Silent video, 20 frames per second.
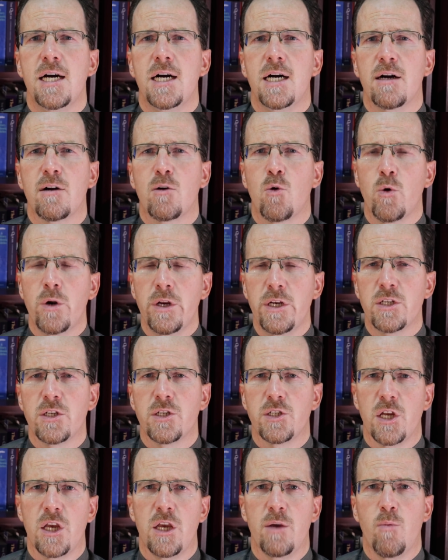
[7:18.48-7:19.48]
according to
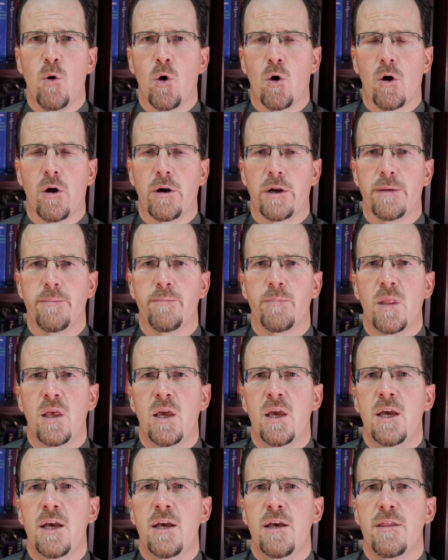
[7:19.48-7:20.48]
Sahih Bukhari,
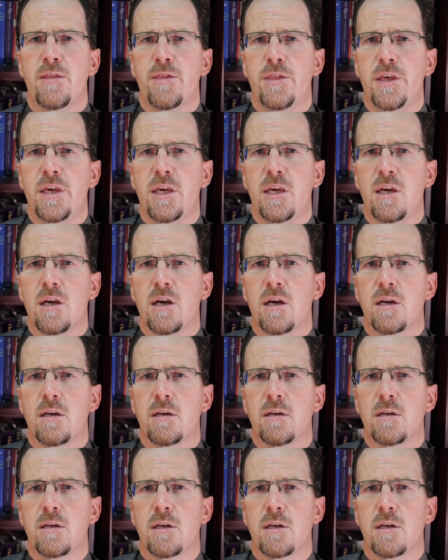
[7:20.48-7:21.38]
the